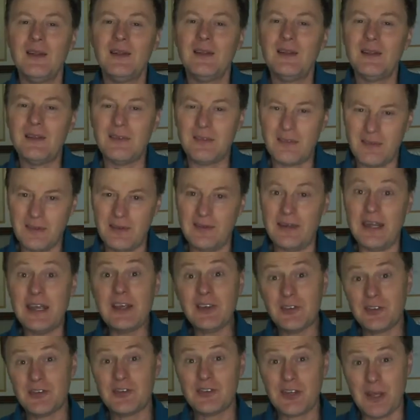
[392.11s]
The
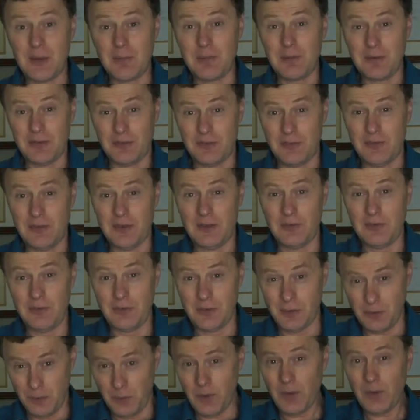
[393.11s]
next step,
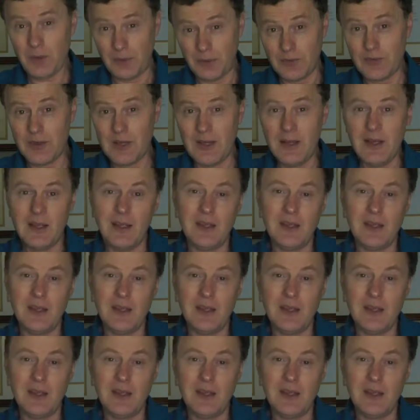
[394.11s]
if you want,